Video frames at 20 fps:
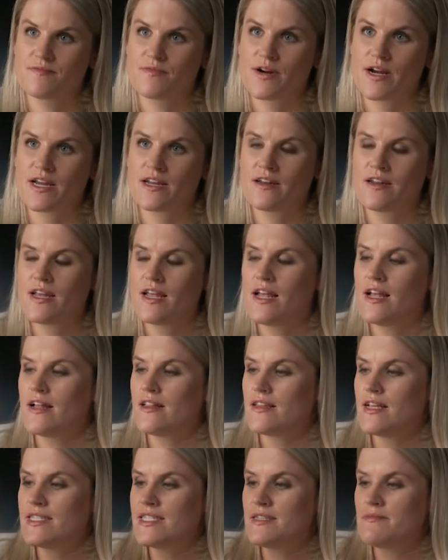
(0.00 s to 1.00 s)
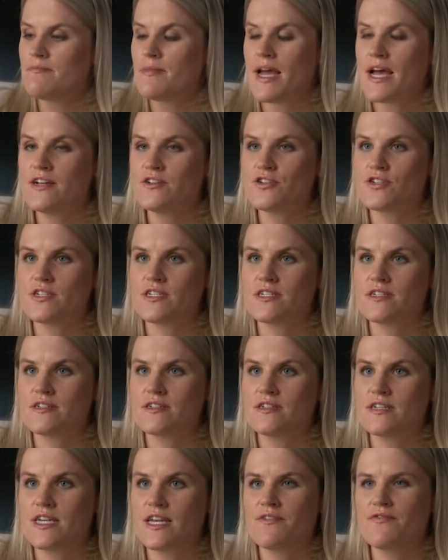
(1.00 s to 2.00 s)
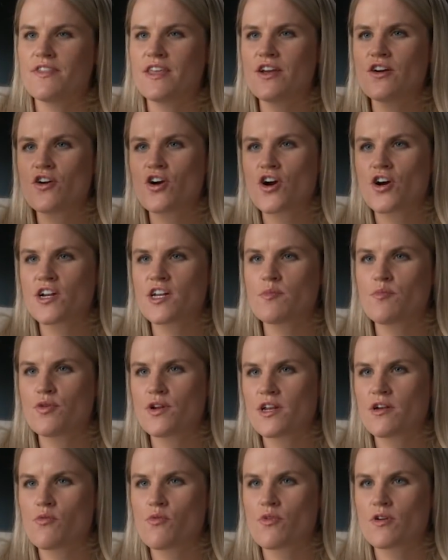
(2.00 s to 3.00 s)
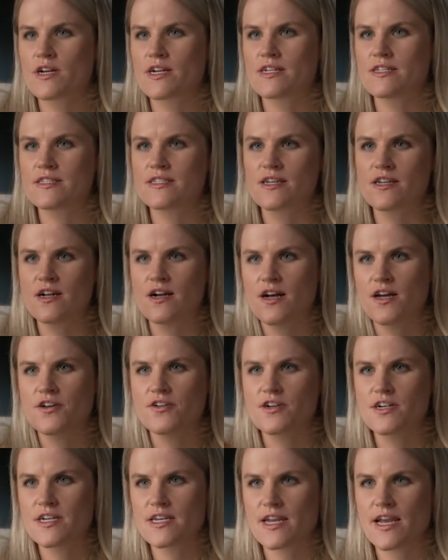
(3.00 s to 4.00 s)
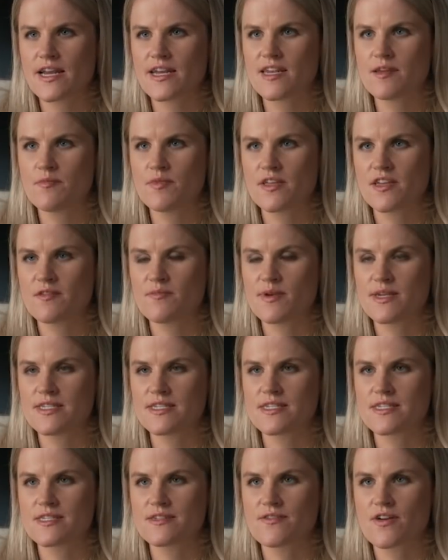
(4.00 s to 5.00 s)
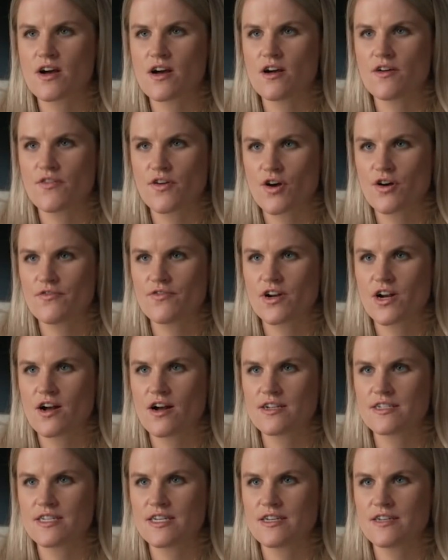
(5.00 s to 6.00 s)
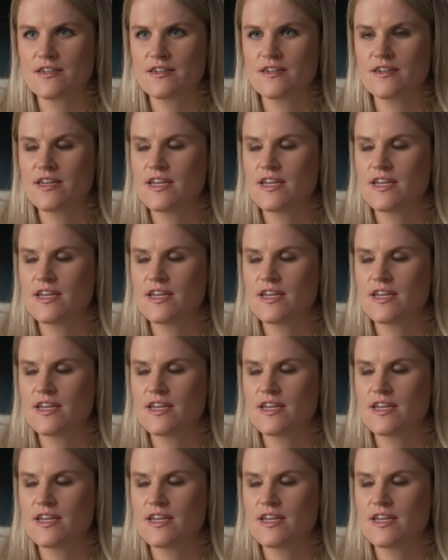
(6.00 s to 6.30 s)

right? Let's imagine if they are already putting warnings on 190 million pieces of COVID content,